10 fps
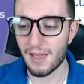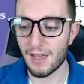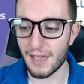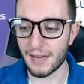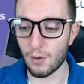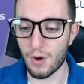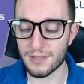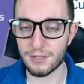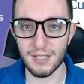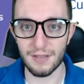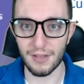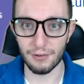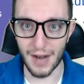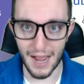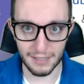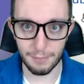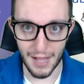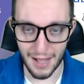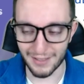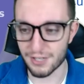and I want to give it Rock
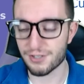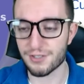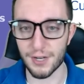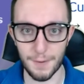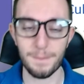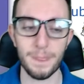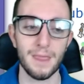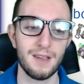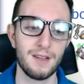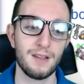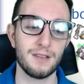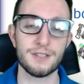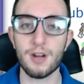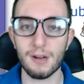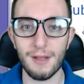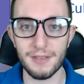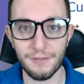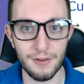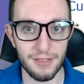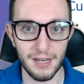Polish. So, let's talk about the
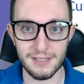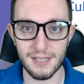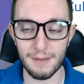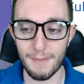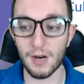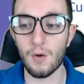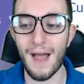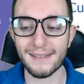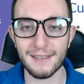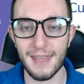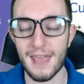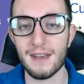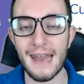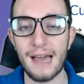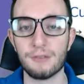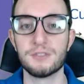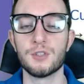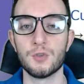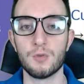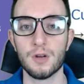different things that Marowak can now
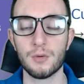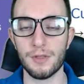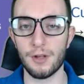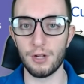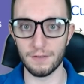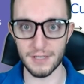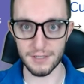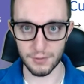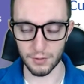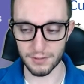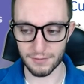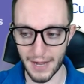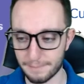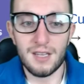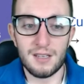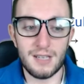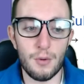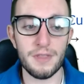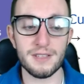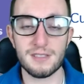do with all of these tools, right? Now,
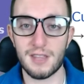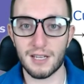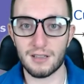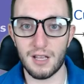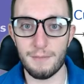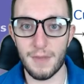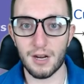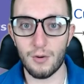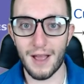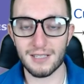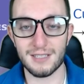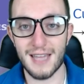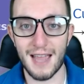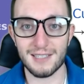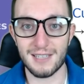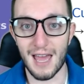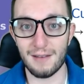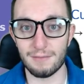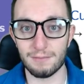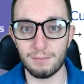with its Thick Club, Marowak's attack
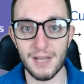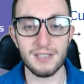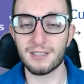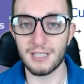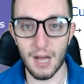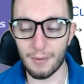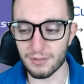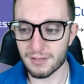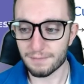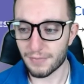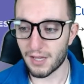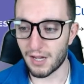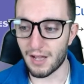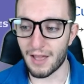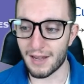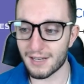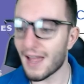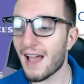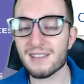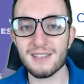stat basically doubles. And it
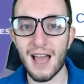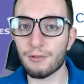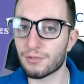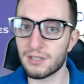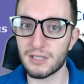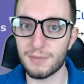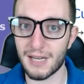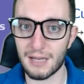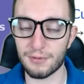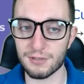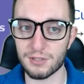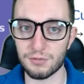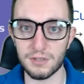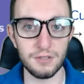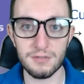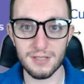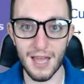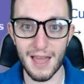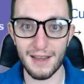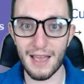has not really been able to use
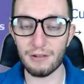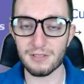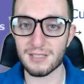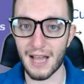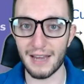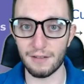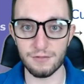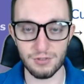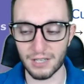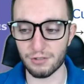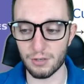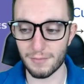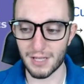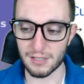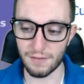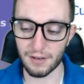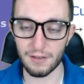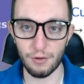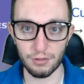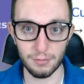that outside of Trick Room. It's very
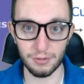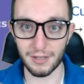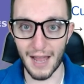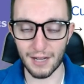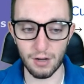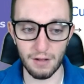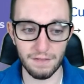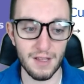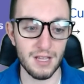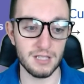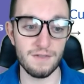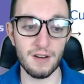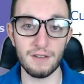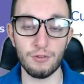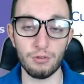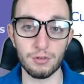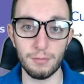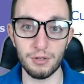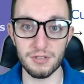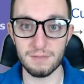vulnerable to knockoff. It's very
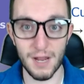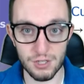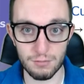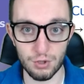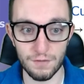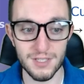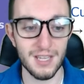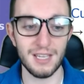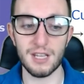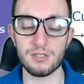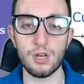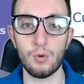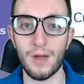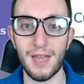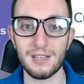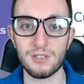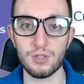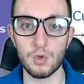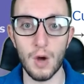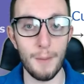vulnerable to special moves. It has no way
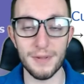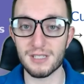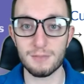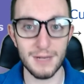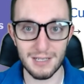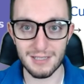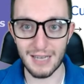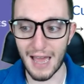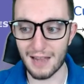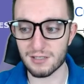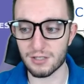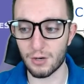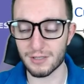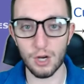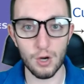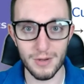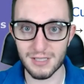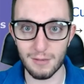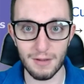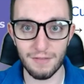to up its speed stat, so it's always
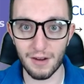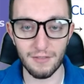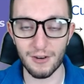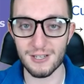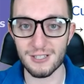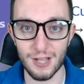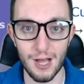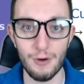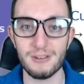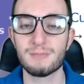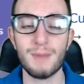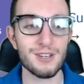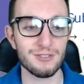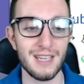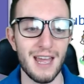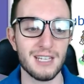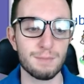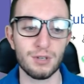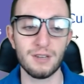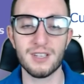going to be very, very slow, especially at its
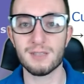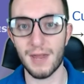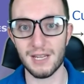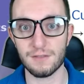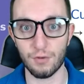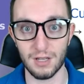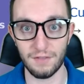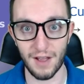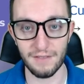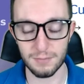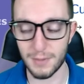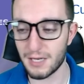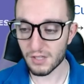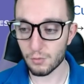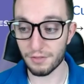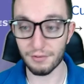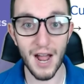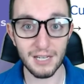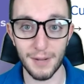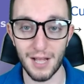previous base 45 speed. With
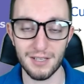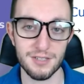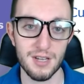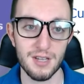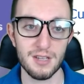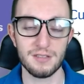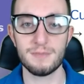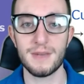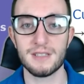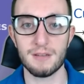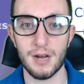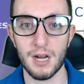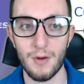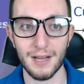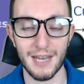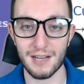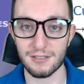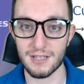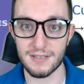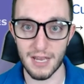Rock Polish, this means that Marowak can
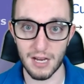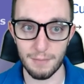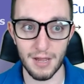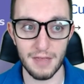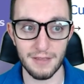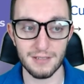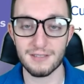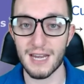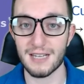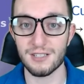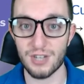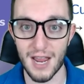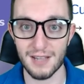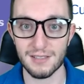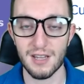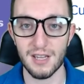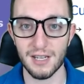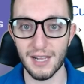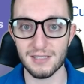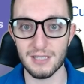actually set up and then stand a chance
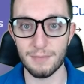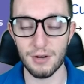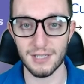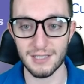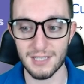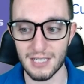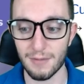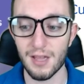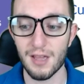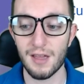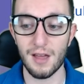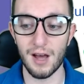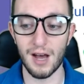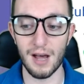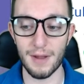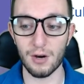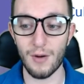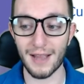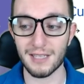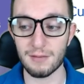against the opposing team.
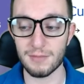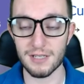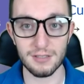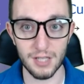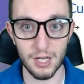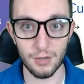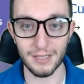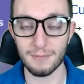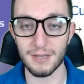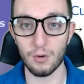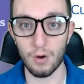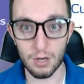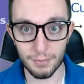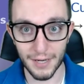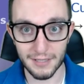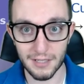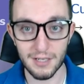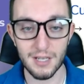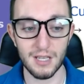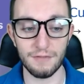Marowak can be slow, it can be a wall breaker.
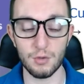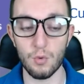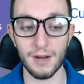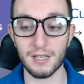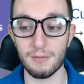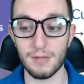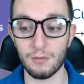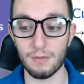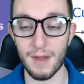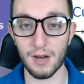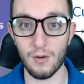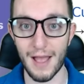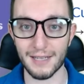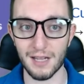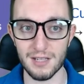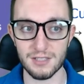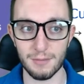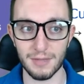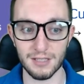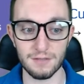If you want to come in with Marowak on
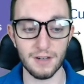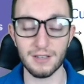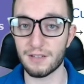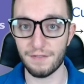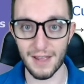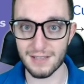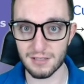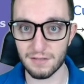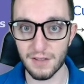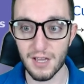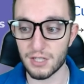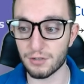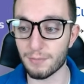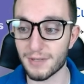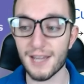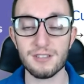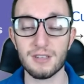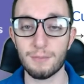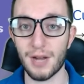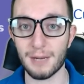something that's very defensive, you can
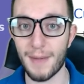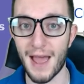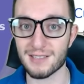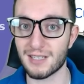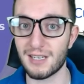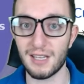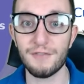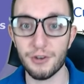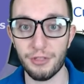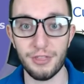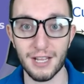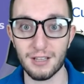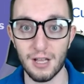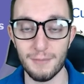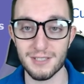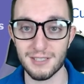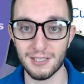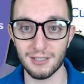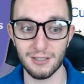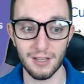potentially break past it if your Thick Club is still